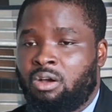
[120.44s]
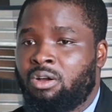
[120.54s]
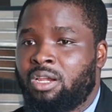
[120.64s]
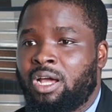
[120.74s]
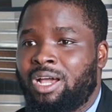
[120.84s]

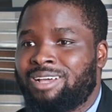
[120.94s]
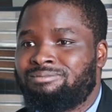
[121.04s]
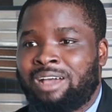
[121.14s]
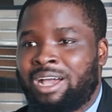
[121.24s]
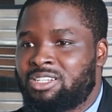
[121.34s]

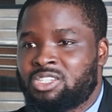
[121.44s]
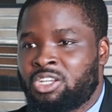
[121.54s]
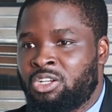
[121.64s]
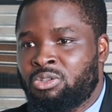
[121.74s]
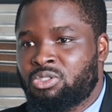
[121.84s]
other art
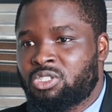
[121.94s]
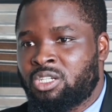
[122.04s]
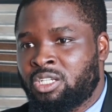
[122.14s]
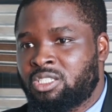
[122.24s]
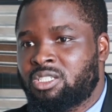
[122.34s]

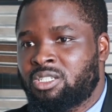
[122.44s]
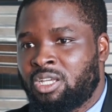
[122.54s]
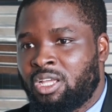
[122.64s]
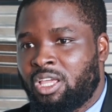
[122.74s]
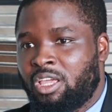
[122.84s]
skills that
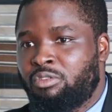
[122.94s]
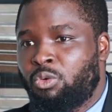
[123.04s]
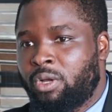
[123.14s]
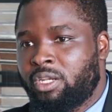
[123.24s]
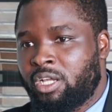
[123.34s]

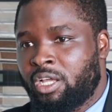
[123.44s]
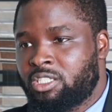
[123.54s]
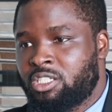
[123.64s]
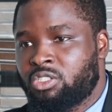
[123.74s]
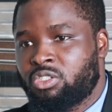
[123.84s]
even when they
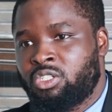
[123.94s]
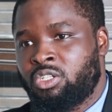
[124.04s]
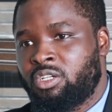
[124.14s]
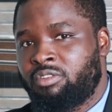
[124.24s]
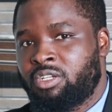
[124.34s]
get into the
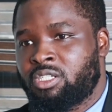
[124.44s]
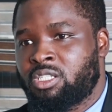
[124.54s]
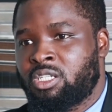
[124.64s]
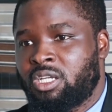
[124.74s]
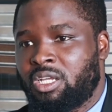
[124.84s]

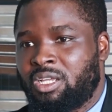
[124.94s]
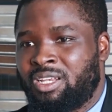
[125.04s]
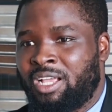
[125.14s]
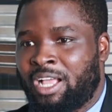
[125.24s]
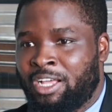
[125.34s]
university,
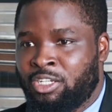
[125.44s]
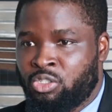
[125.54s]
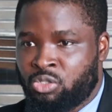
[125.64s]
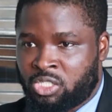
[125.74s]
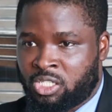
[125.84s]
they can
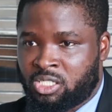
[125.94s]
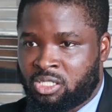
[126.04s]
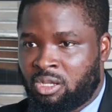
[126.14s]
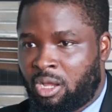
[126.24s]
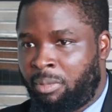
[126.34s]
use
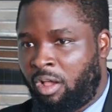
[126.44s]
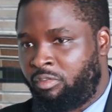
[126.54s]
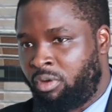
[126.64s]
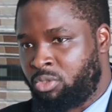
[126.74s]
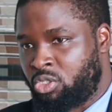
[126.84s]
it, apart
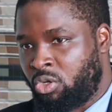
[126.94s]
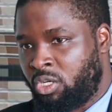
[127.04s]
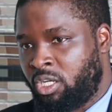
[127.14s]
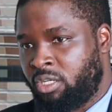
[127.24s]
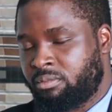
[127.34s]
from
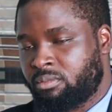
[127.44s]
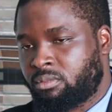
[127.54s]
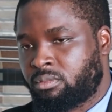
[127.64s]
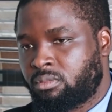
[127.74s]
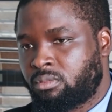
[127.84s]
studying,
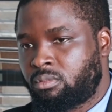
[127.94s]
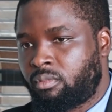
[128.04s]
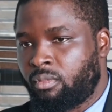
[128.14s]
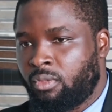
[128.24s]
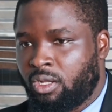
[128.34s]

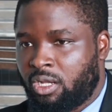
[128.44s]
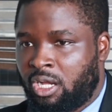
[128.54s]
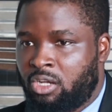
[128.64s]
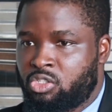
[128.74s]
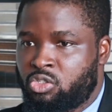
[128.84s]

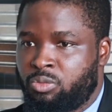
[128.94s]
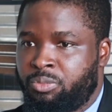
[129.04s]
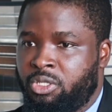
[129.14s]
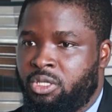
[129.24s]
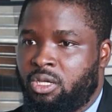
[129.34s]
can also
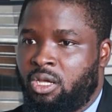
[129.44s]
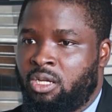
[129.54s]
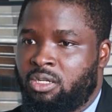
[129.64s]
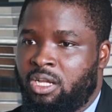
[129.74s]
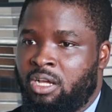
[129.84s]
be
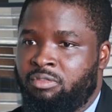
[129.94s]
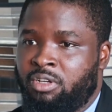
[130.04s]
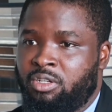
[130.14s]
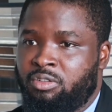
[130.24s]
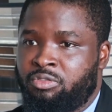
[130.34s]
another
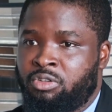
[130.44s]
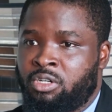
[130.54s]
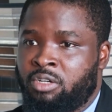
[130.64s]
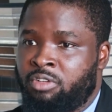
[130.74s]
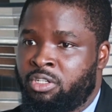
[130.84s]
avenue
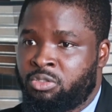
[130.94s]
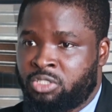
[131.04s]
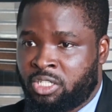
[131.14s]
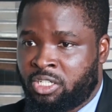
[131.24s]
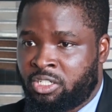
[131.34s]
for revenue
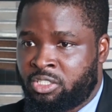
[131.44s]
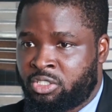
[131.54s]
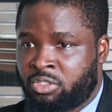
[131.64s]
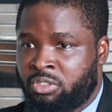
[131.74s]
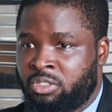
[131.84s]

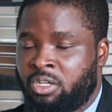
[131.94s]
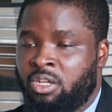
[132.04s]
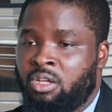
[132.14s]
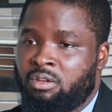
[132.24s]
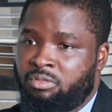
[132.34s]
generation
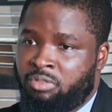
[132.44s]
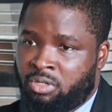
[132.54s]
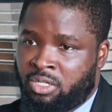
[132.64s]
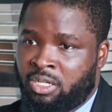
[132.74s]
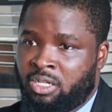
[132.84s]

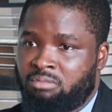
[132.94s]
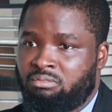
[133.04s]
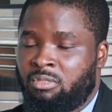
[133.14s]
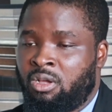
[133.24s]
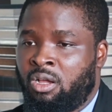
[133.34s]
for the
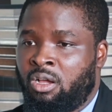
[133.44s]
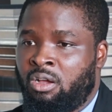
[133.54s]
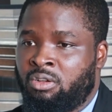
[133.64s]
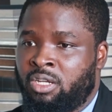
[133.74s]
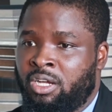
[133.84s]
uh,
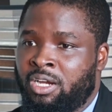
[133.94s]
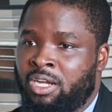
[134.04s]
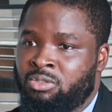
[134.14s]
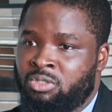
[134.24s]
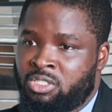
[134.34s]

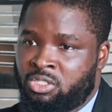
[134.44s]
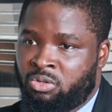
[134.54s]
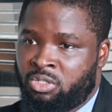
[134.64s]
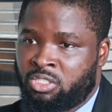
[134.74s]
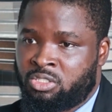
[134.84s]
undergraduates
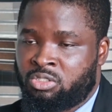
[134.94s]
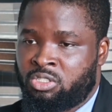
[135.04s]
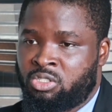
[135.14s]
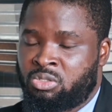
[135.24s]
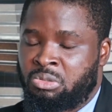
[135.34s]
going into
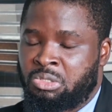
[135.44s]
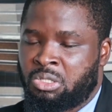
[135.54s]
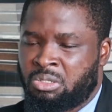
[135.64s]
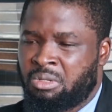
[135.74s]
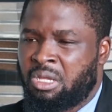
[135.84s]
the school.
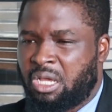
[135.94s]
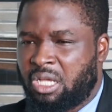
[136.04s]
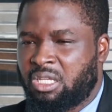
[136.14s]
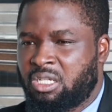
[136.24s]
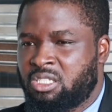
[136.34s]
So
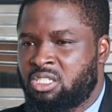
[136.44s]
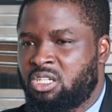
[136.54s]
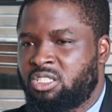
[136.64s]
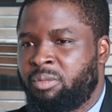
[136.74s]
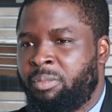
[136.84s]
I think it's
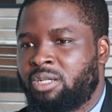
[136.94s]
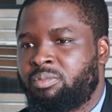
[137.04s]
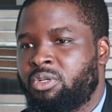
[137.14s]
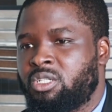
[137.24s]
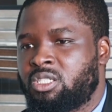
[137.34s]
not a
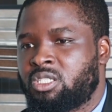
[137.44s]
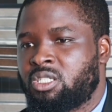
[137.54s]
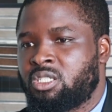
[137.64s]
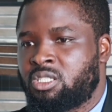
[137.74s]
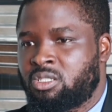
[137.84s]
bad policy,
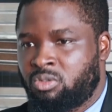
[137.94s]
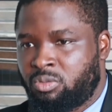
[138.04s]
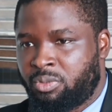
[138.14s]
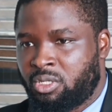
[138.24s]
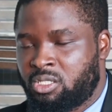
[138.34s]
it's a
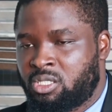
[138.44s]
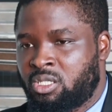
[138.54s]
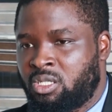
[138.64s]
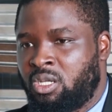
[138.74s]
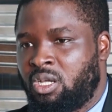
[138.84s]
good
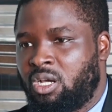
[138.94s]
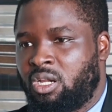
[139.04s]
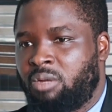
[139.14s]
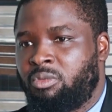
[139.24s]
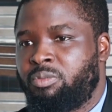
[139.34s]
policy,
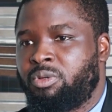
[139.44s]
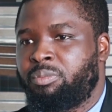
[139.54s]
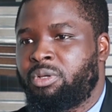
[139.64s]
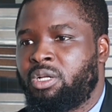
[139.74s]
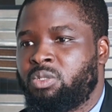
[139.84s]
and I'm
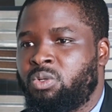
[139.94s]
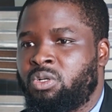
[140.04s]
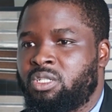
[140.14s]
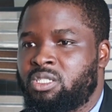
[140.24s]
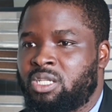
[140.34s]
hoping parents will
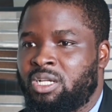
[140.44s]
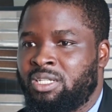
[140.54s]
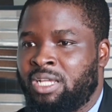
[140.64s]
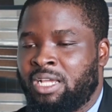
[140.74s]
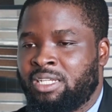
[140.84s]

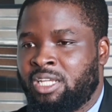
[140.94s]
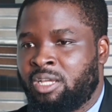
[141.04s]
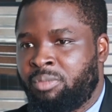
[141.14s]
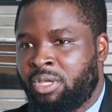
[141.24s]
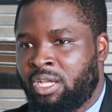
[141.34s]
understand the
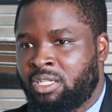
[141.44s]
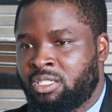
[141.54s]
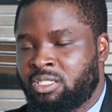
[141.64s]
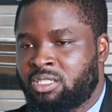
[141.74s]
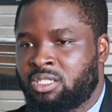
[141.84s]
idea
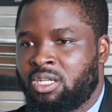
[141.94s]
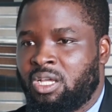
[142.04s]
behind it.